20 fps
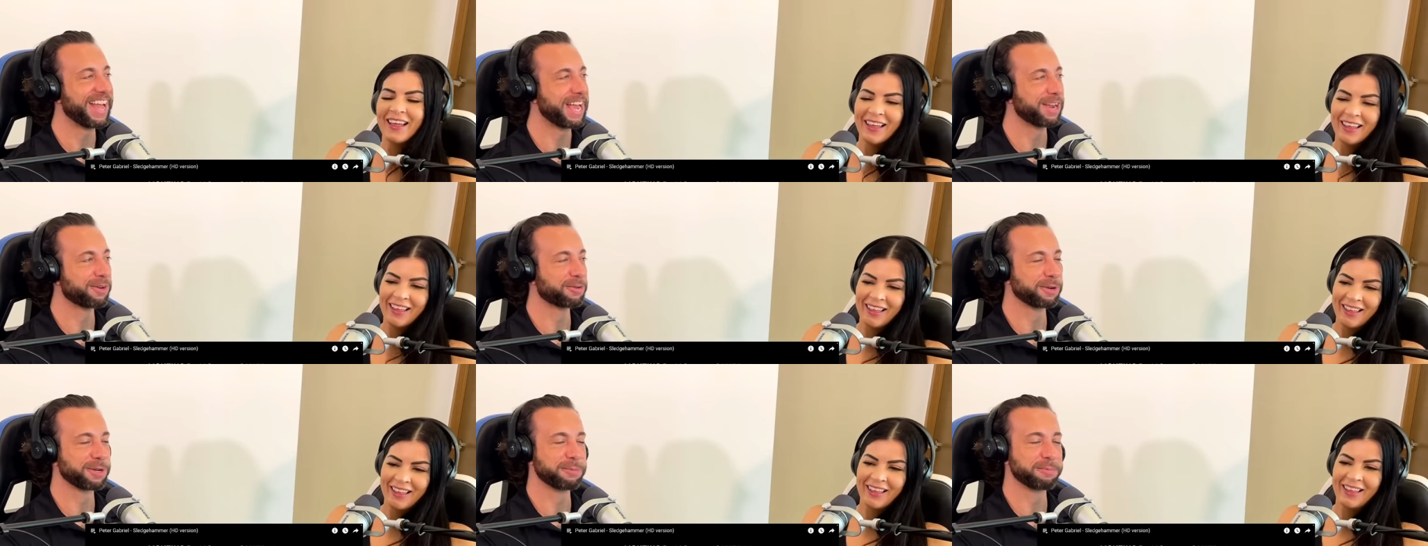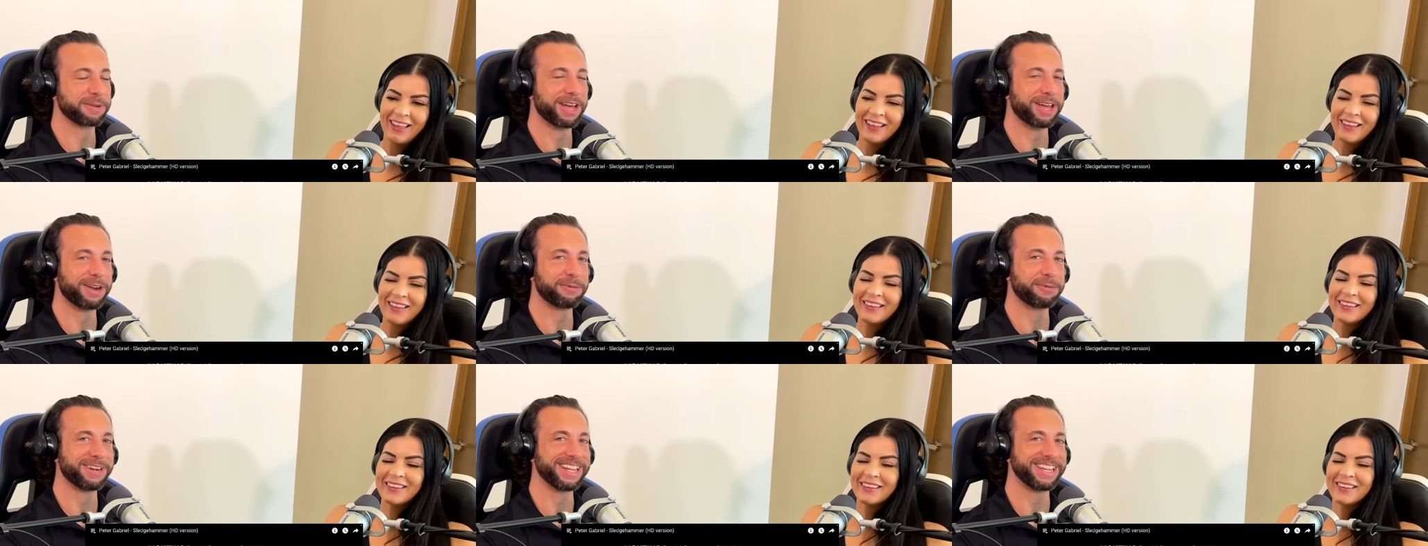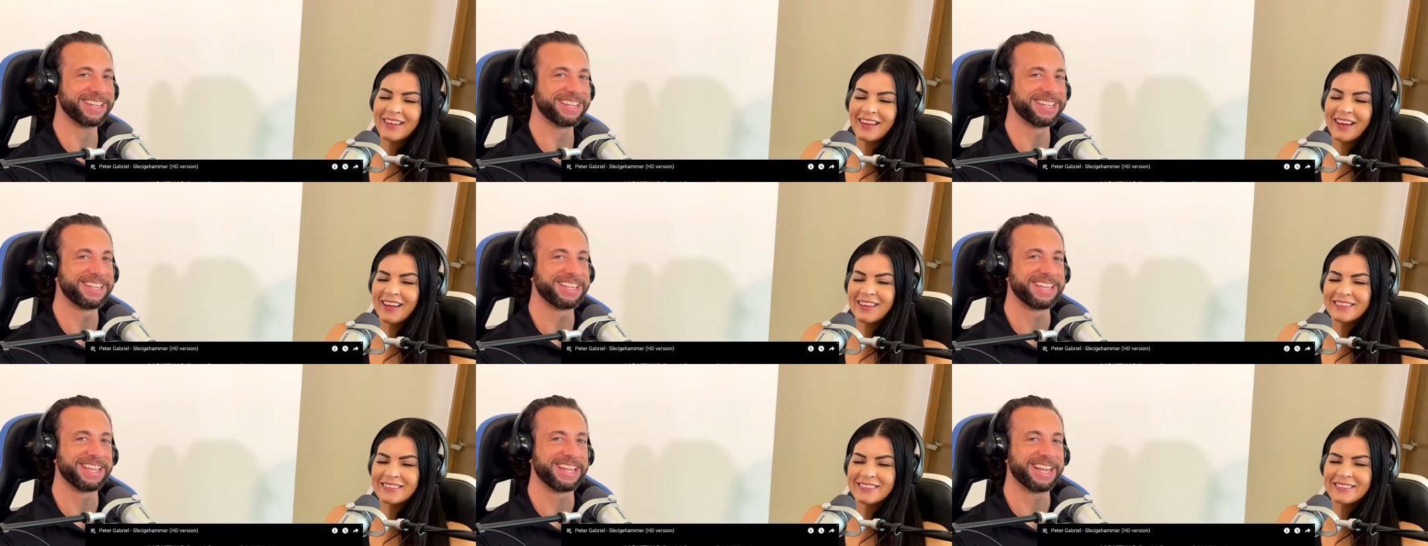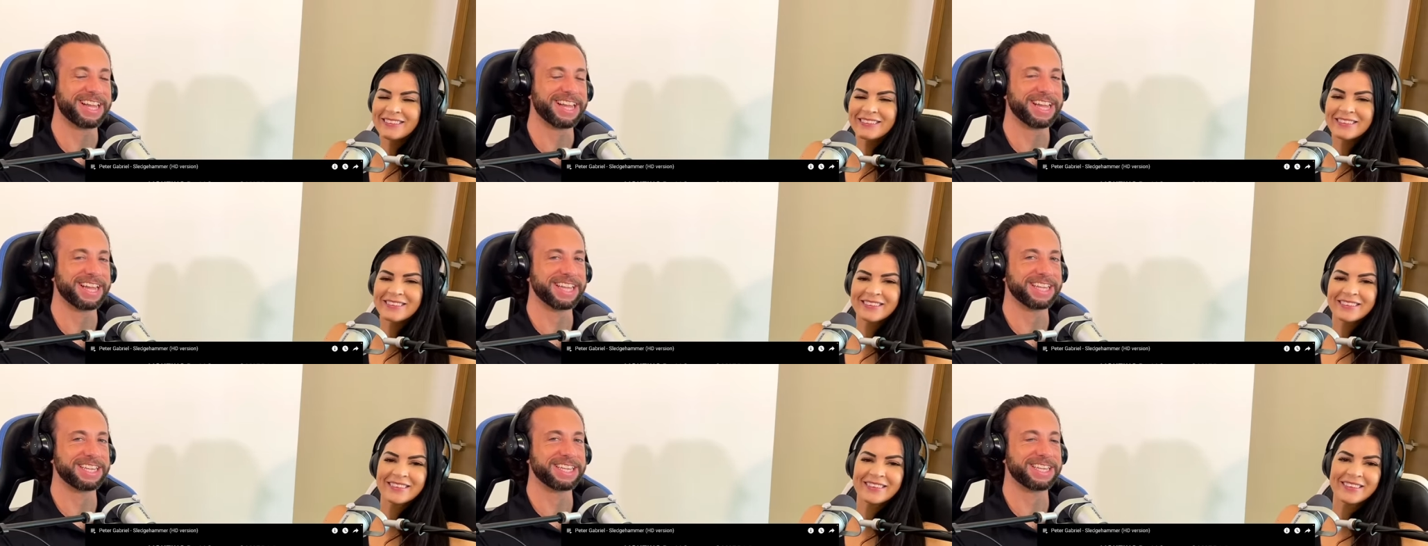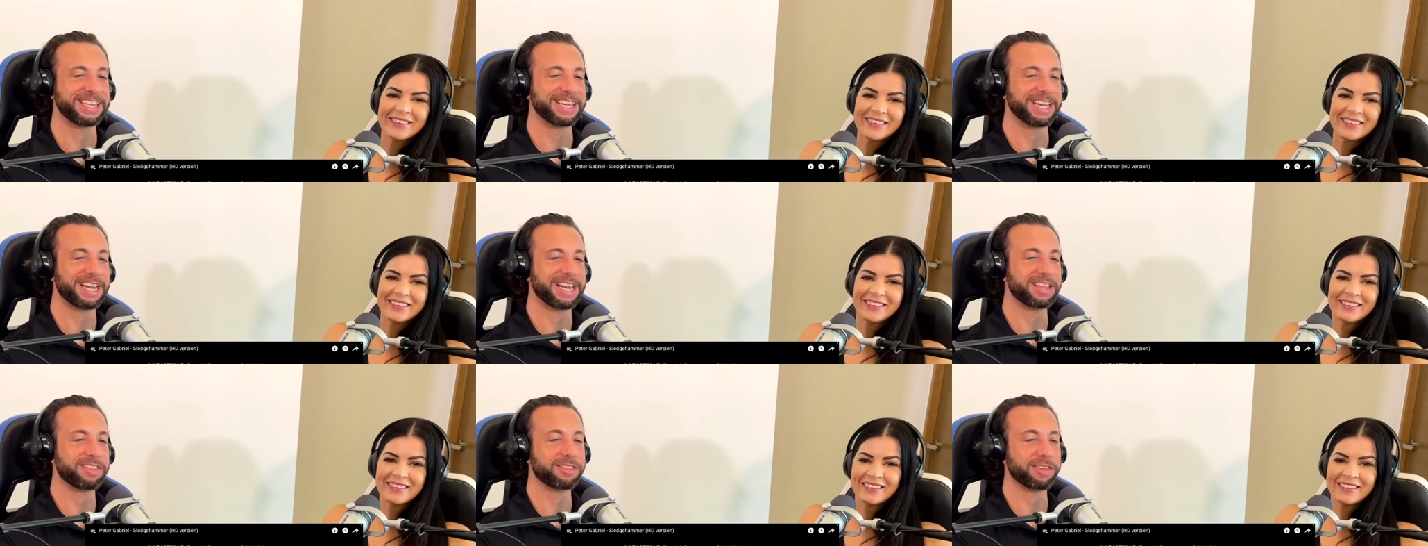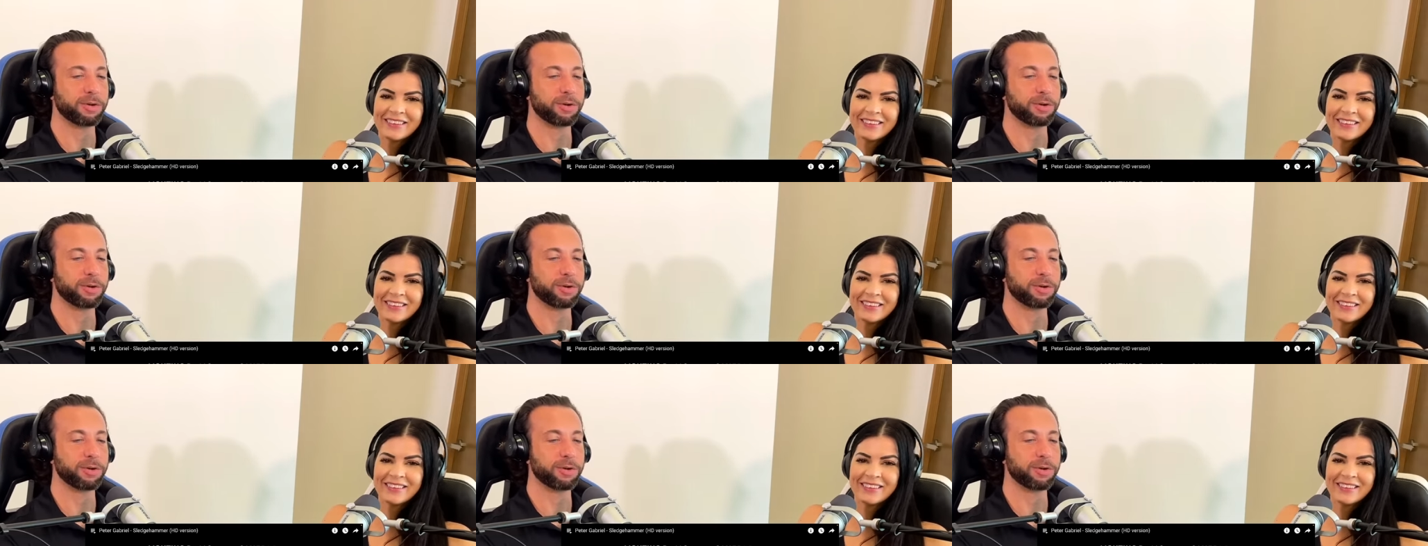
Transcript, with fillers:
Speaker 1: Acronym, got it right. Yes. And uh,